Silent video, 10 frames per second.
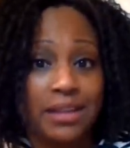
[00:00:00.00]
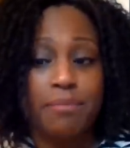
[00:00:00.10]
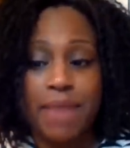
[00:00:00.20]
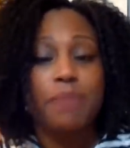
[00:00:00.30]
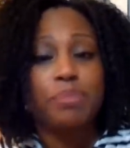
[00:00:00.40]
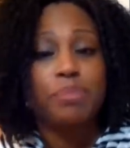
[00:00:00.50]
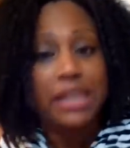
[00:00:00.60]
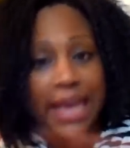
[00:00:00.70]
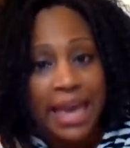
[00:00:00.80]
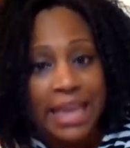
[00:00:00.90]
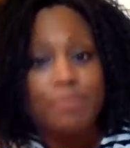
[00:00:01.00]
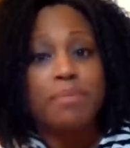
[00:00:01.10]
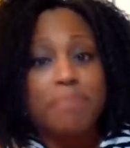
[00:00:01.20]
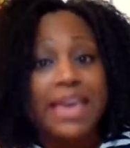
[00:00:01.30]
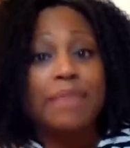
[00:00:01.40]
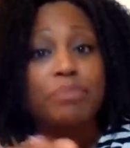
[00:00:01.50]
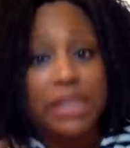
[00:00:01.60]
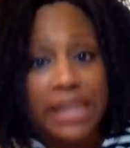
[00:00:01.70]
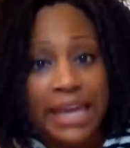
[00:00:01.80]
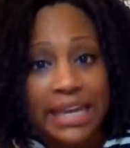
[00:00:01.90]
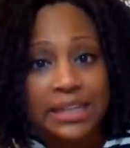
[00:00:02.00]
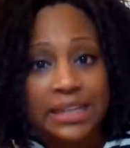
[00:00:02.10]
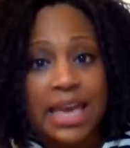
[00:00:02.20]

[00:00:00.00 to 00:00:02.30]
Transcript: Make a plan, but make it plain.